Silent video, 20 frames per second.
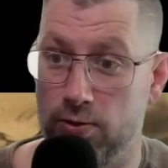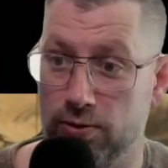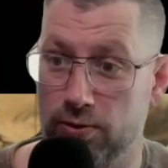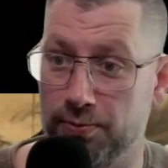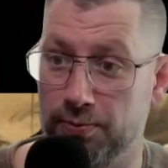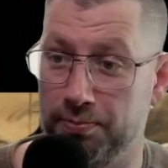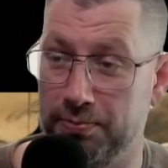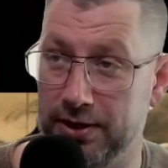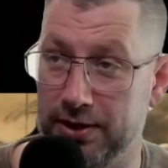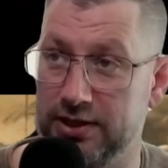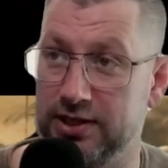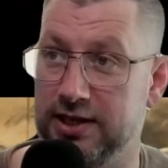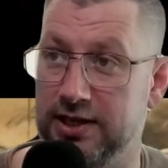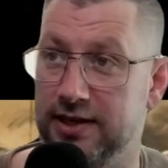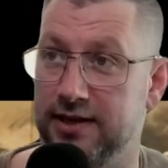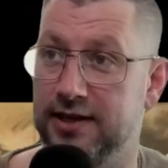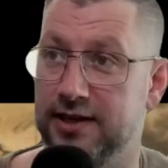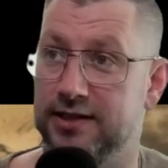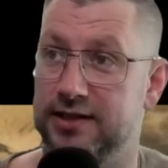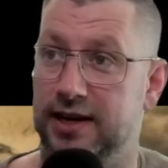busy it
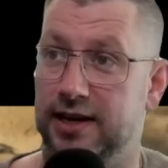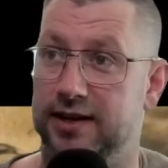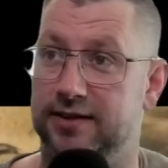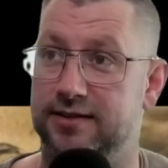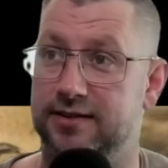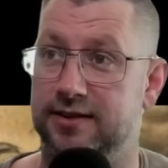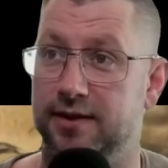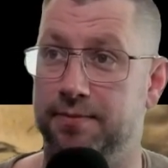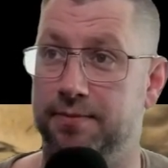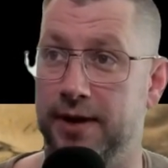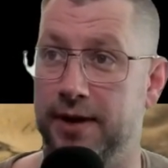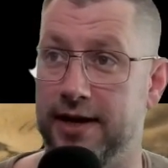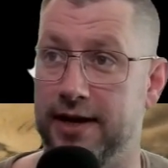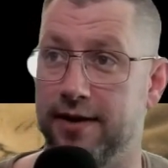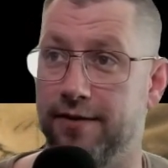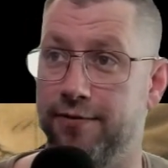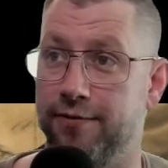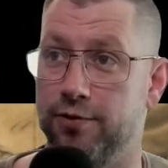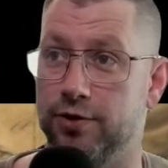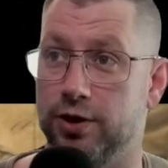is at Mega
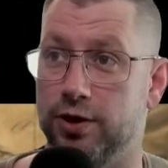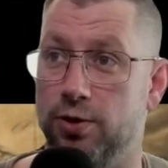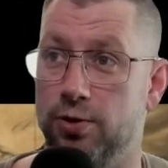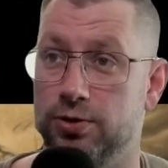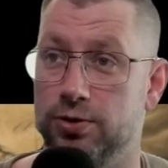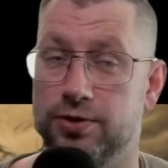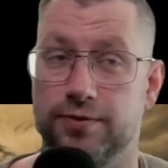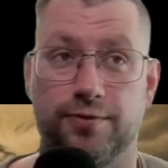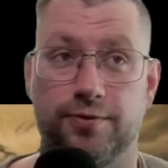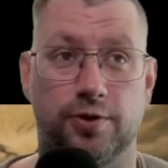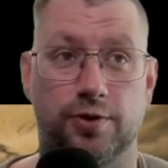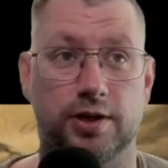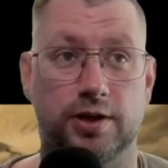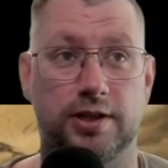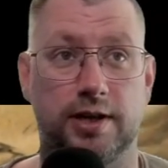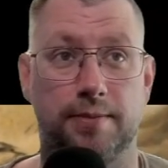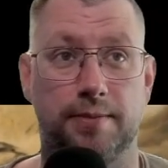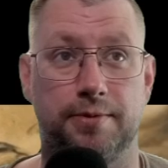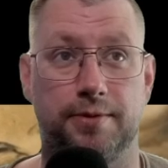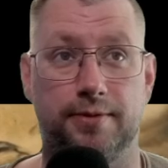Fort Ocean, for
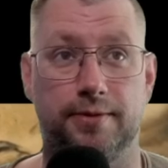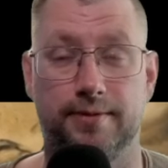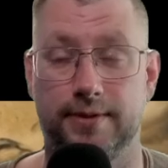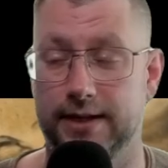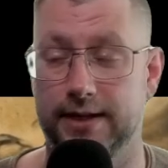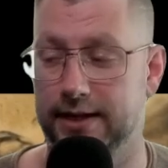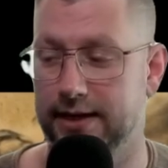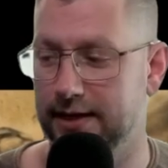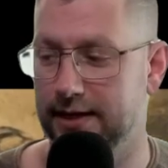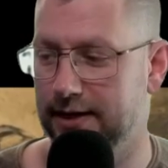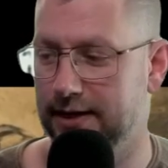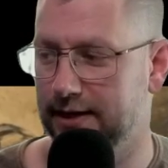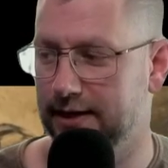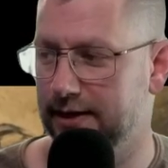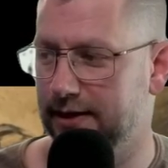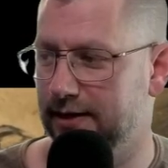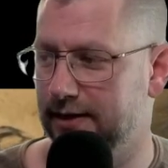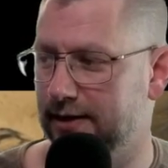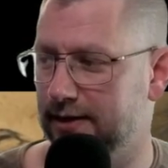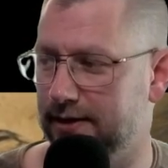example.
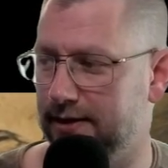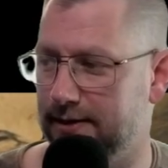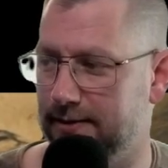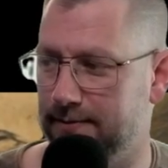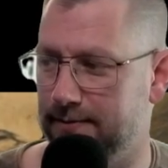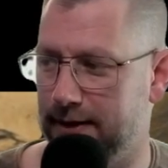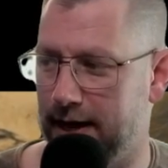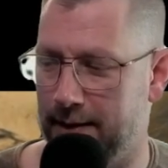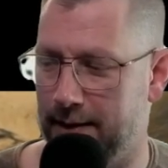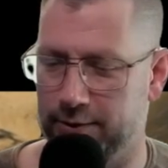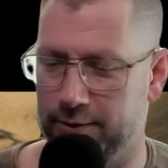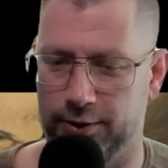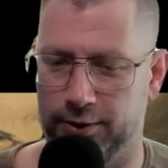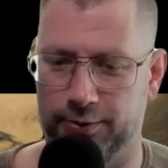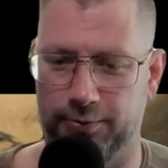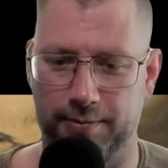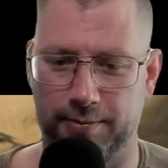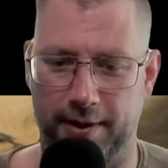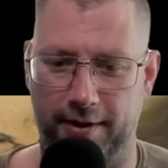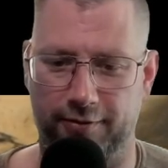I'm not
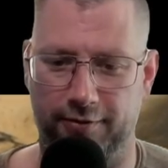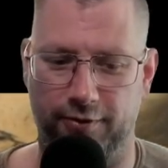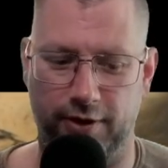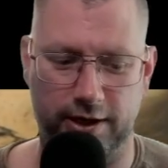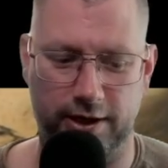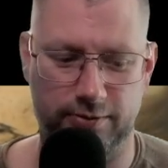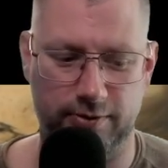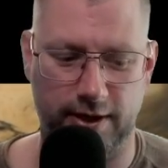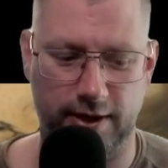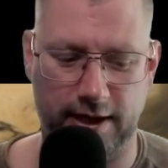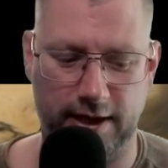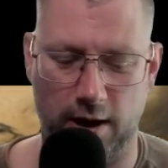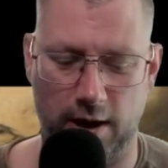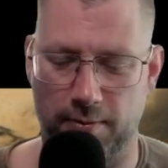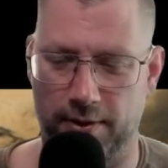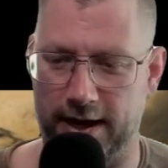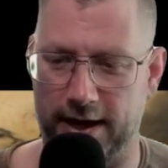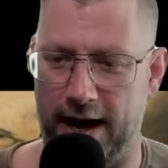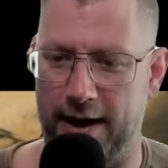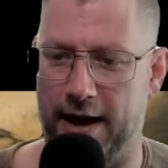with my friends right now, but
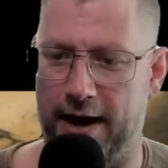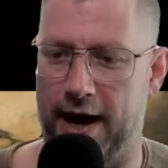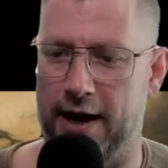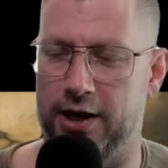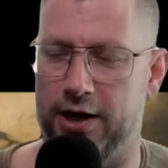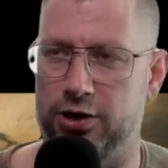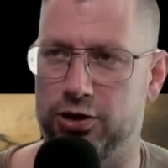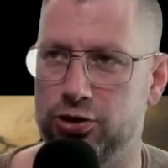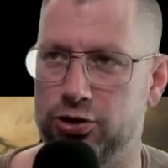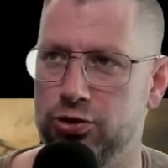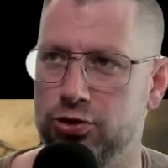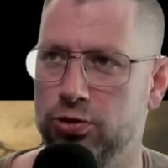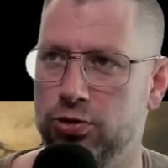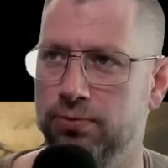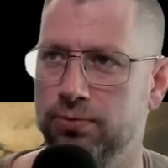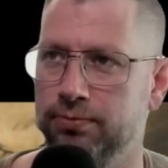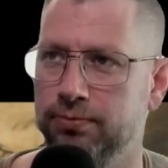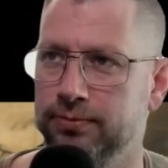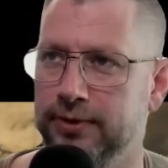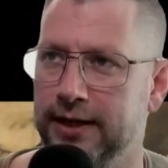I
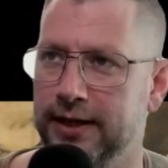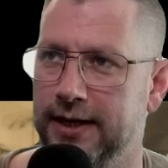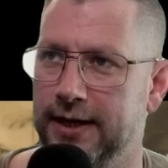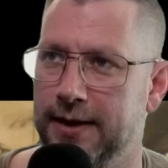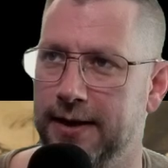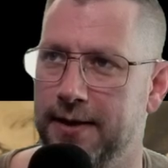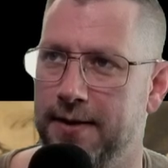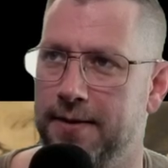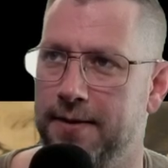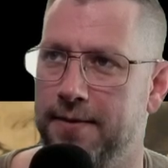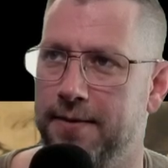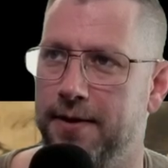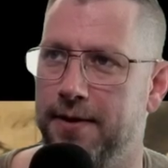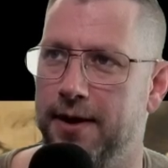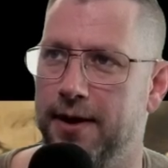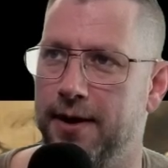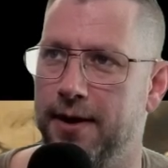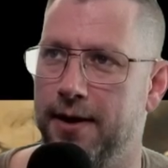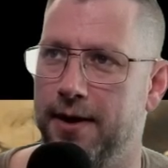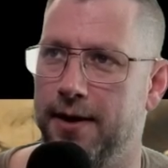assume
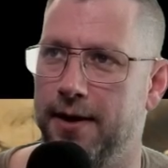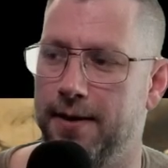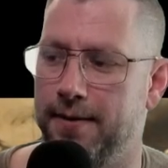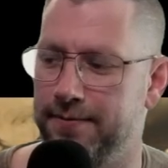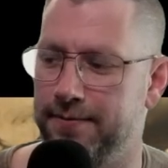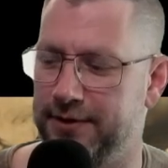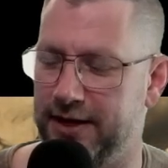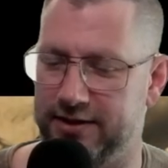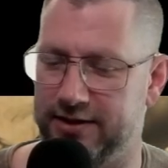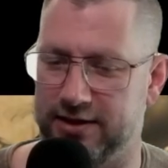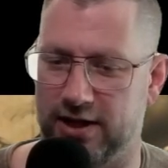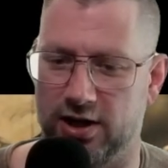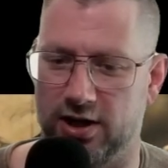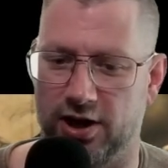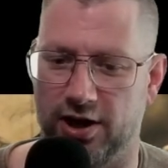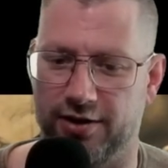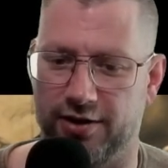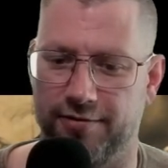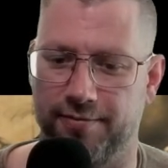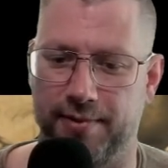that a lot
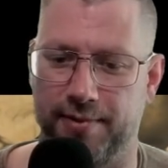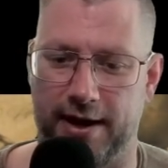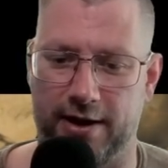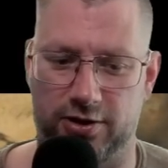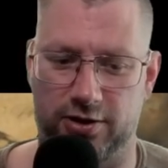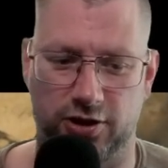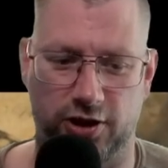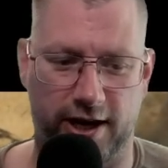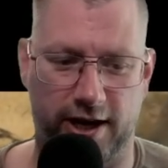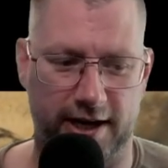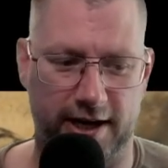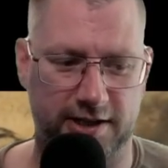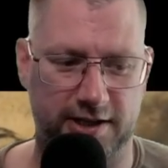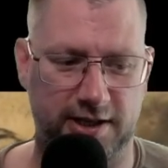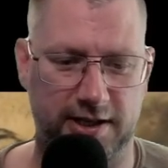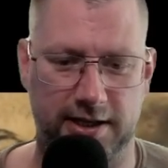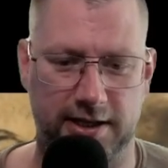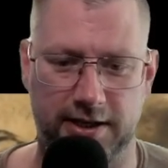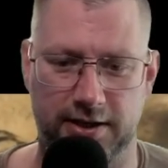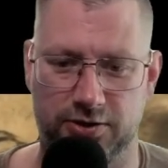of players are
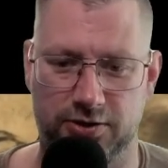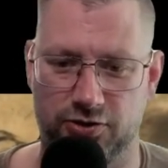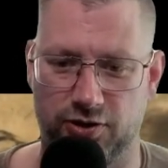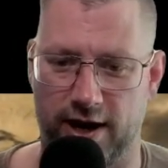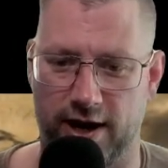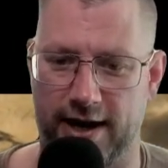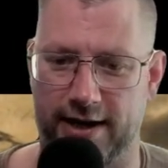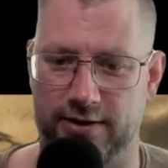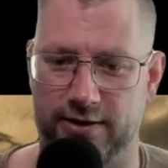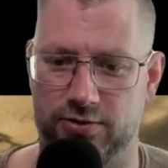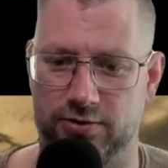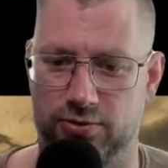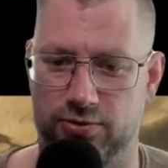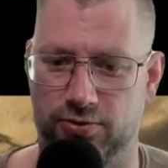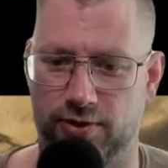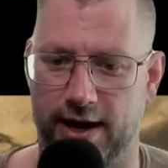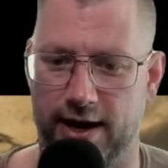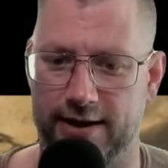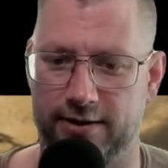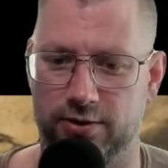actually trying to
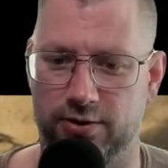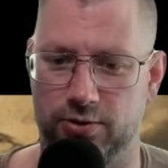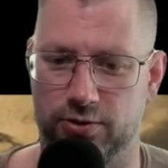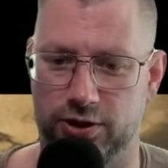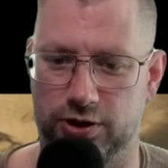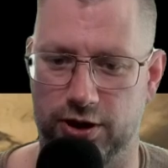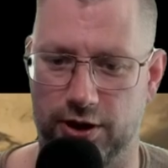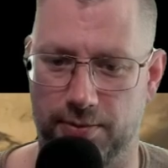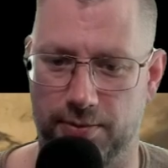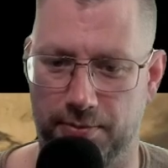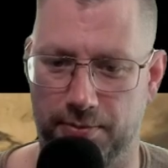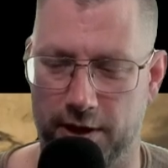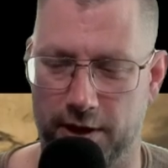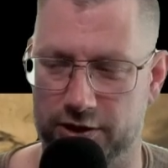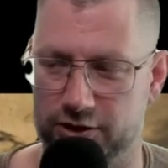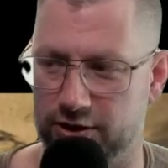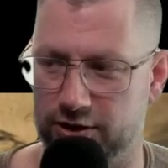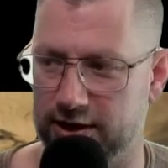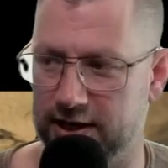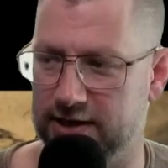grind those
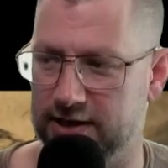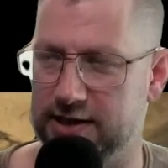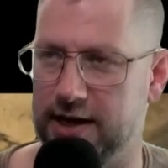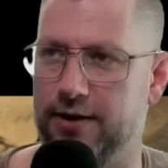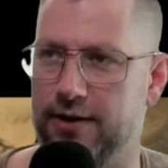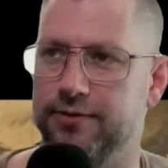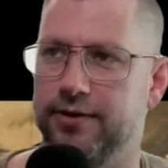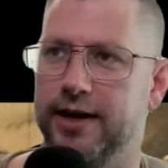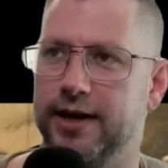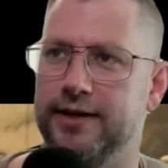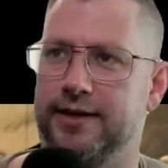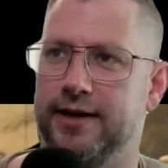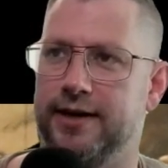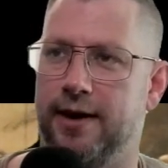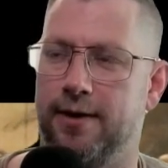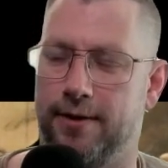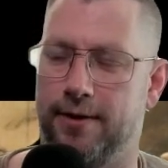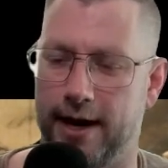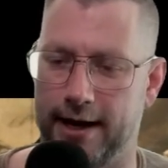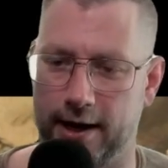master kits out right
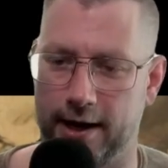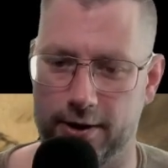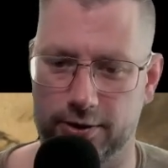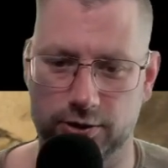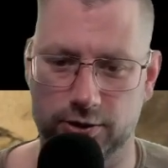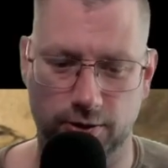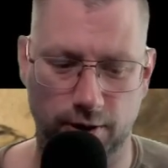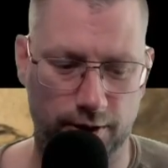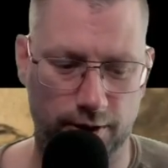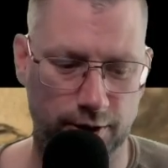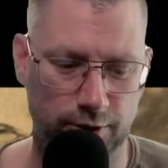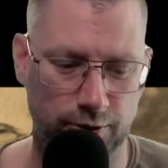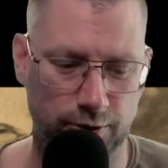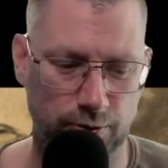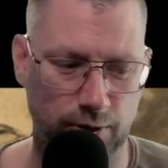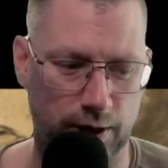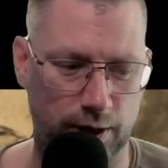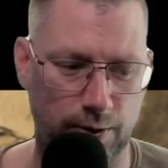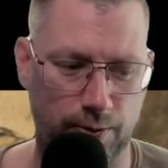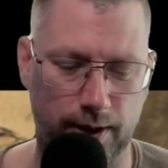now. I also gonna do a
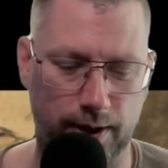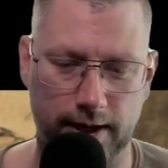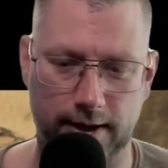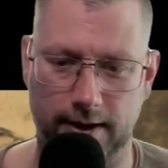quick